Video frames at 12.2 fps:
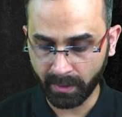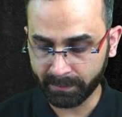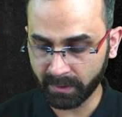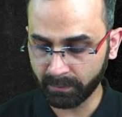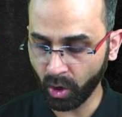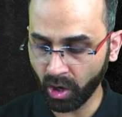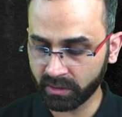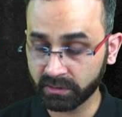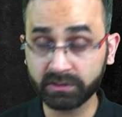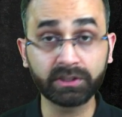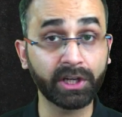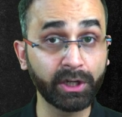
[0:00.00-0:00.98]
P
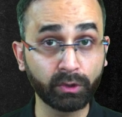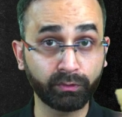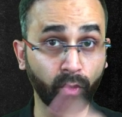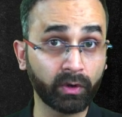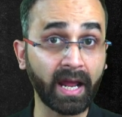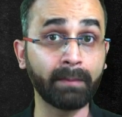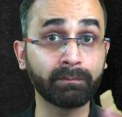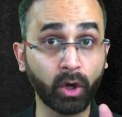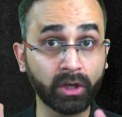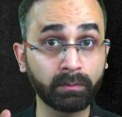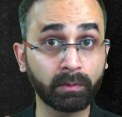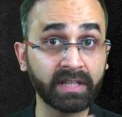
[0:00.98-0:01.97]
block 3 to 4, I'm
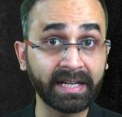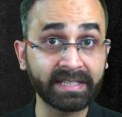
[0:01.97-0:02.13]
talking about the